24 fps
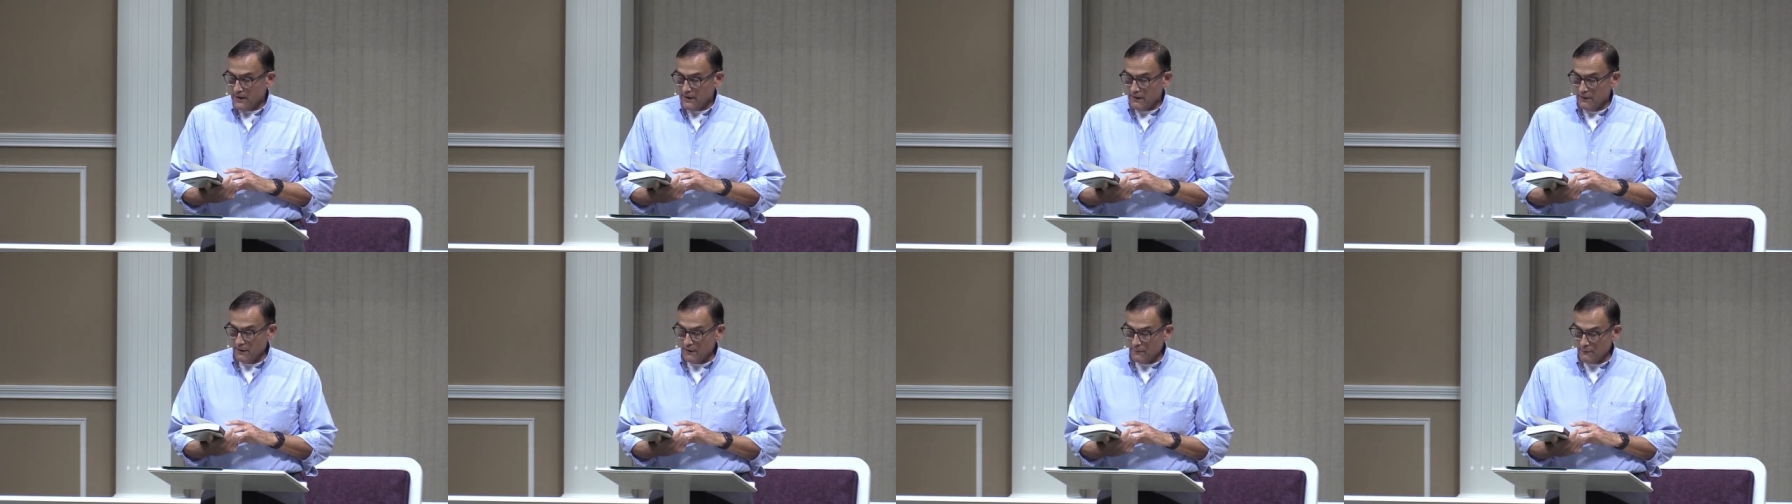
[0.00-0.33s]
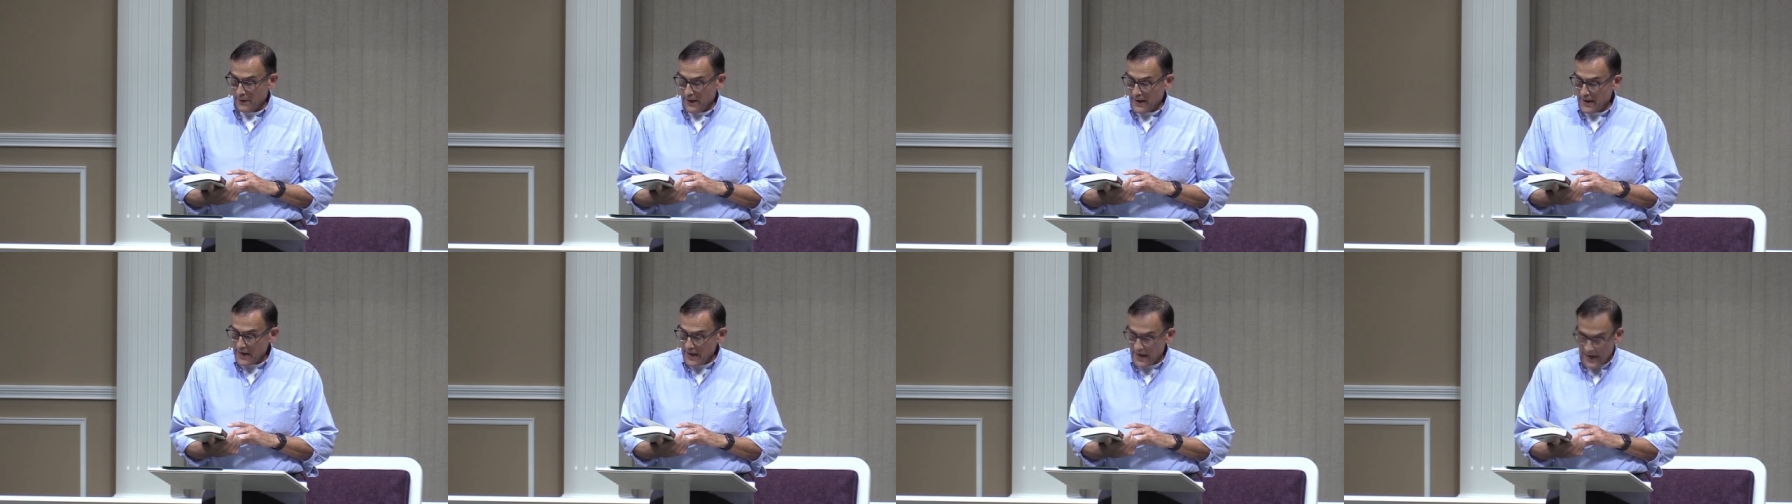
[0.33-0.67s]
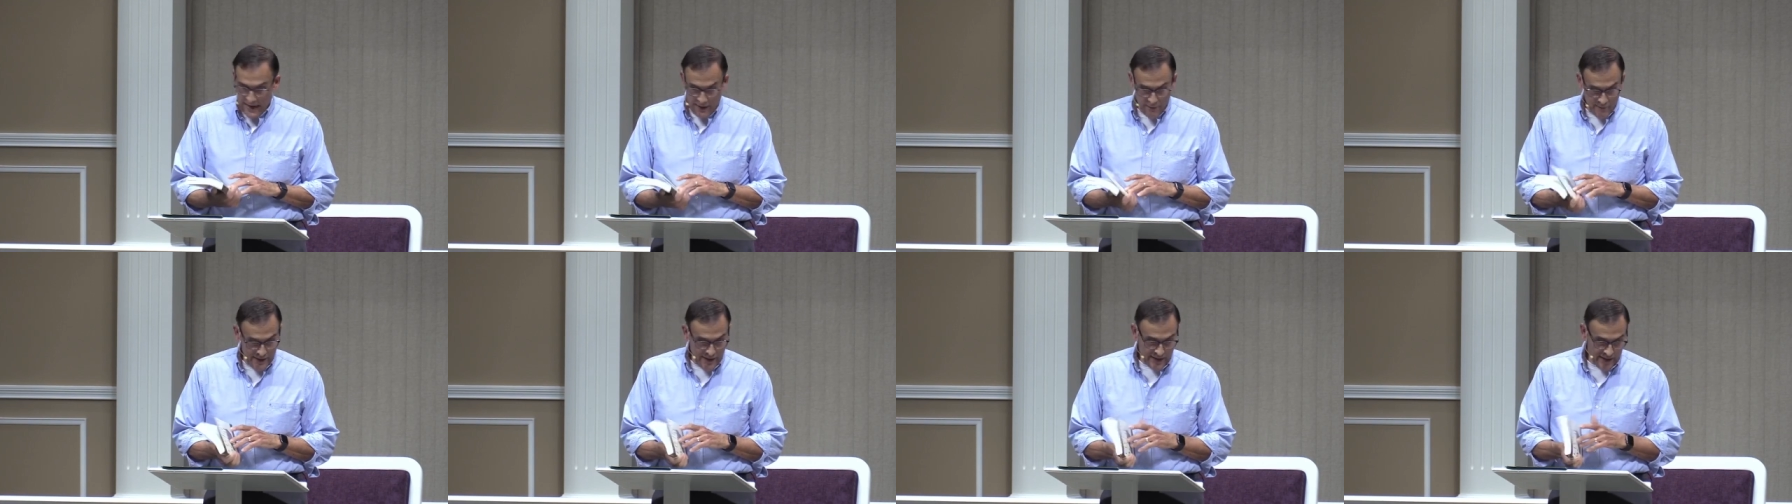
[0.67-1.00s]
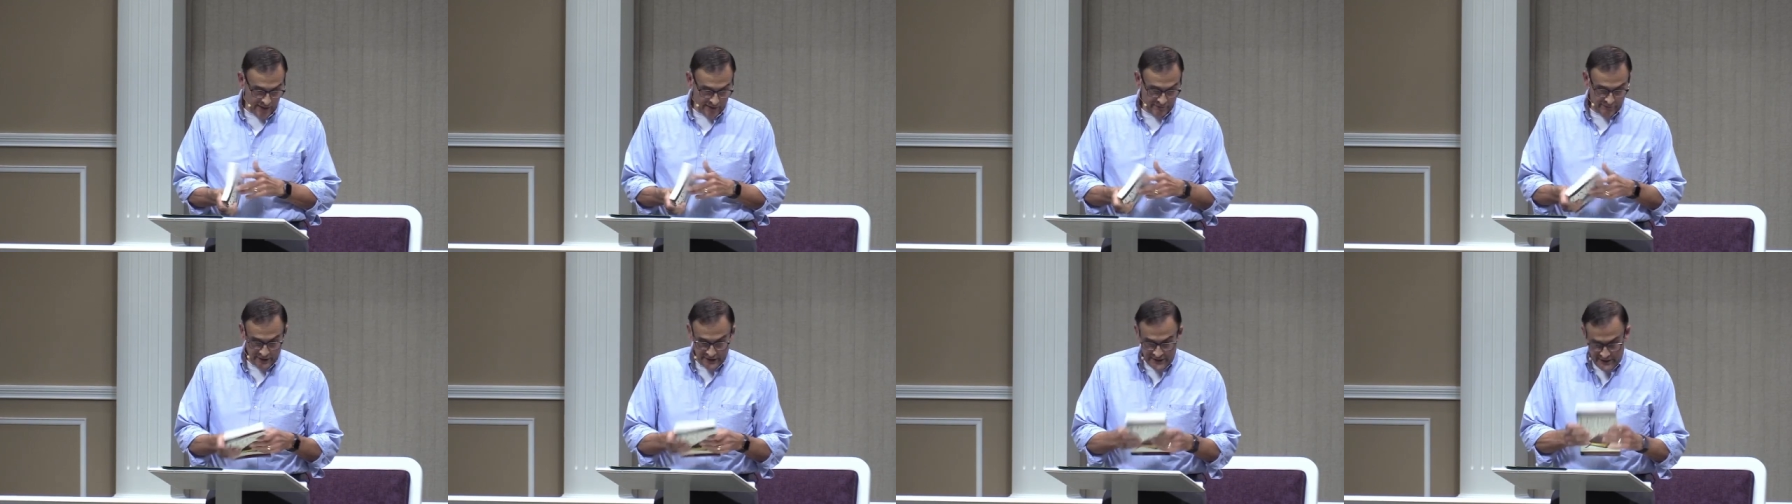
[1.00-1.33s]
uh, by Howie
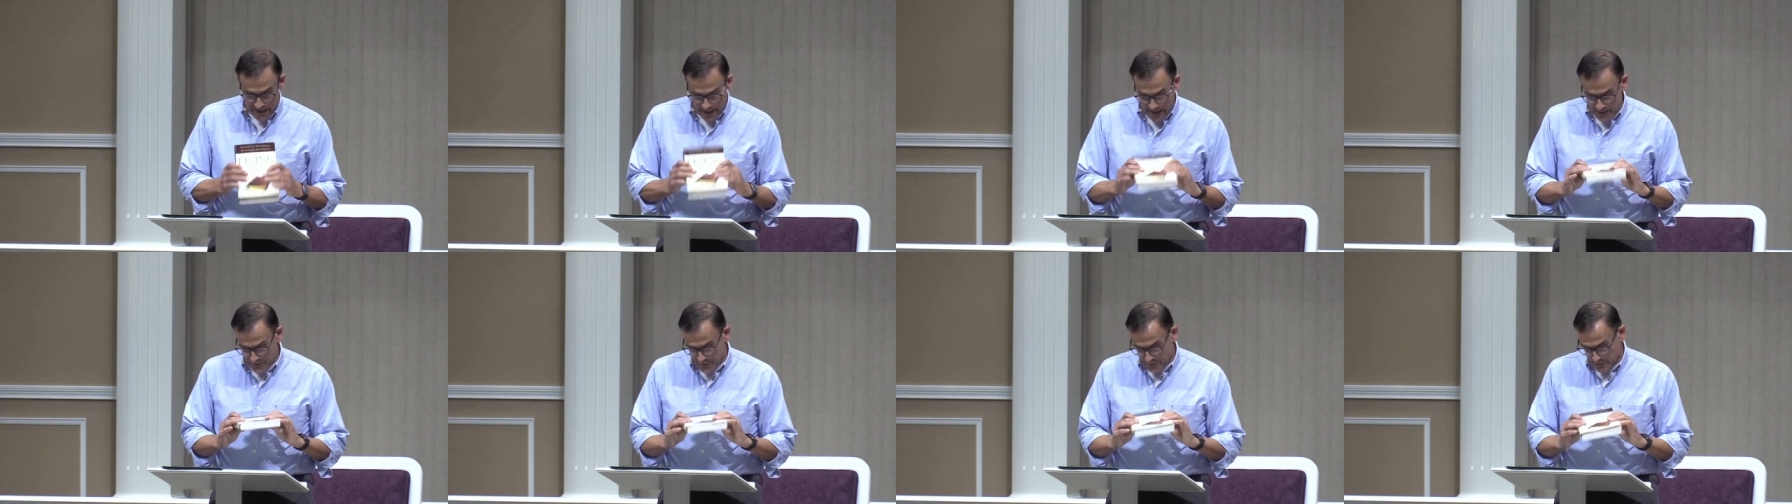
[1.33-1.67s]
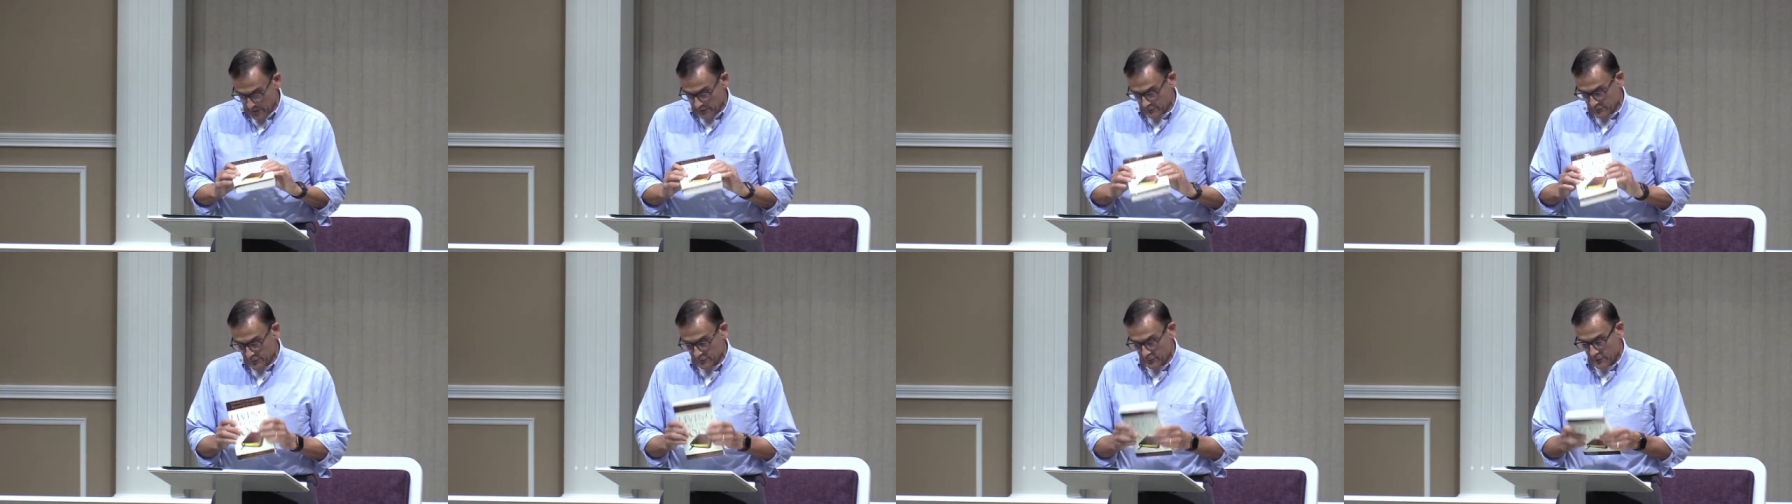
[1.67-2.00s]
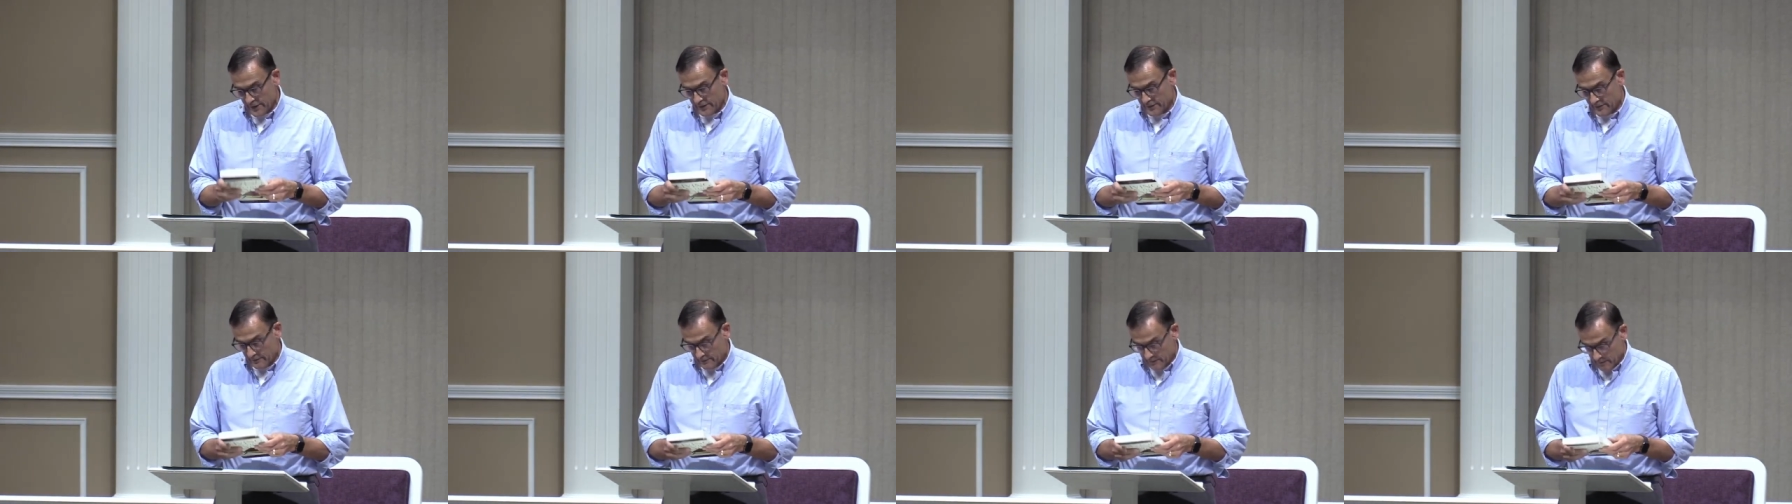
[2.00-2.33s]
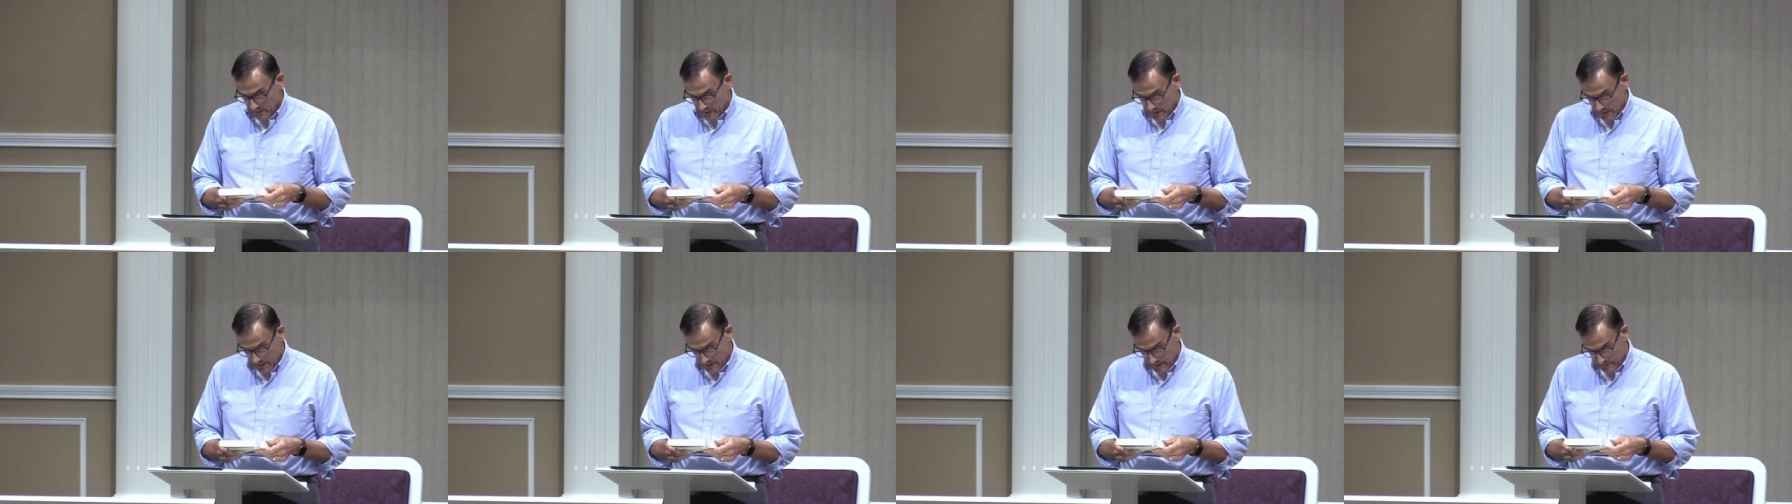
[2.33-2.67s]
Hendricks. Actually, it was written
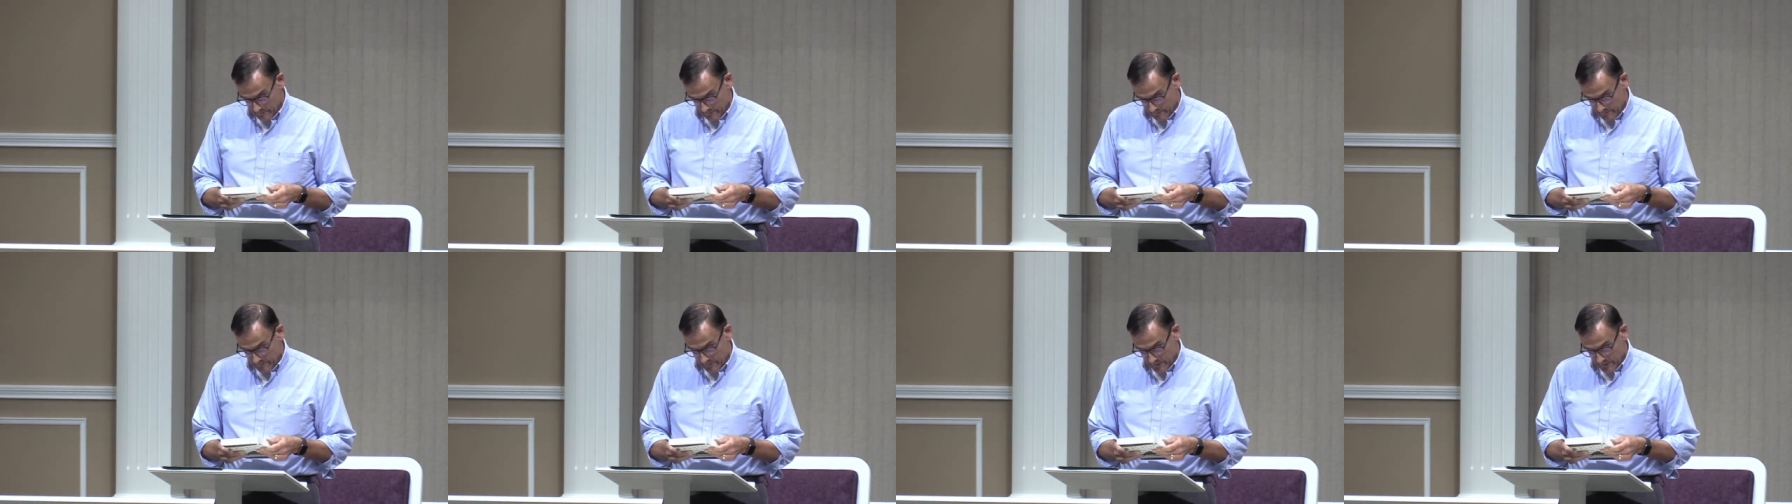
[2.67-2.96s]
um,